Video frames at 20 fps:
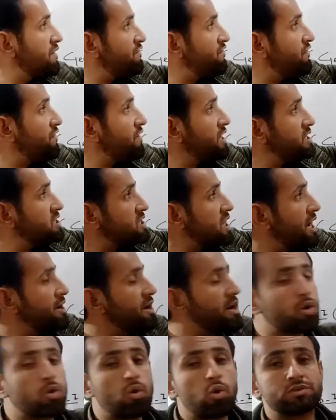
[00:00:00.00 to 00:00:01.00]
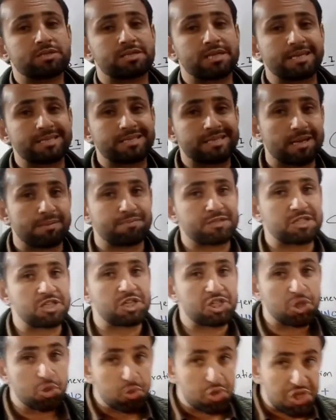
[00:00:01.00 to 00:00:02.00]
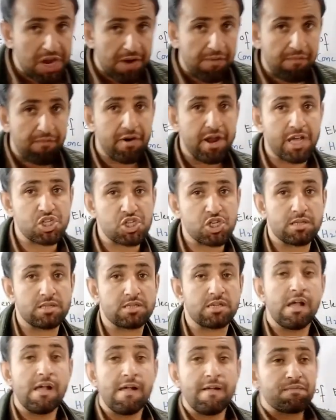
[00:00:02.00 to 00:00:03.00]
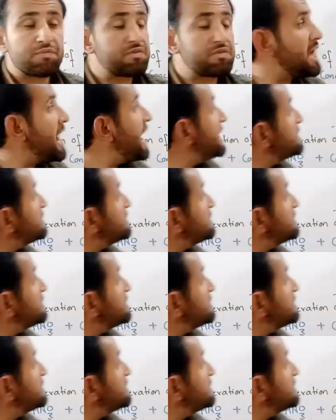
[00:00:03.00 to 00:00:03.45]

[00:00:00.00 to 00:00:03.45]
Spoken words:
it undergoes substitution reactions, that